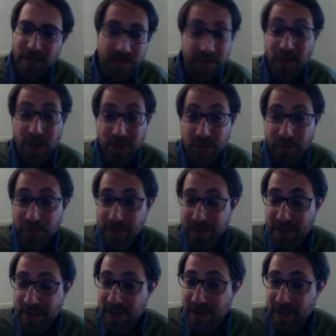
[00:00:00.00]
a
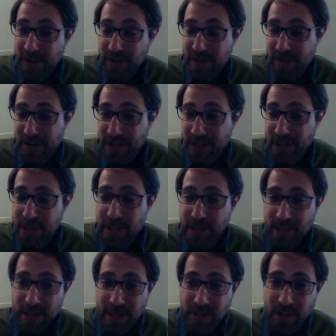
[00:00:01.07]
philosopher uh,
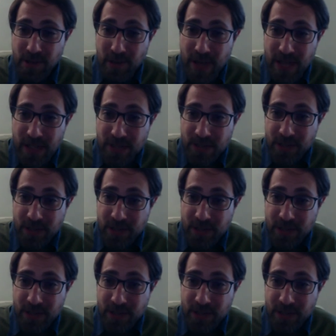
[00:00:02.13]
in U.S.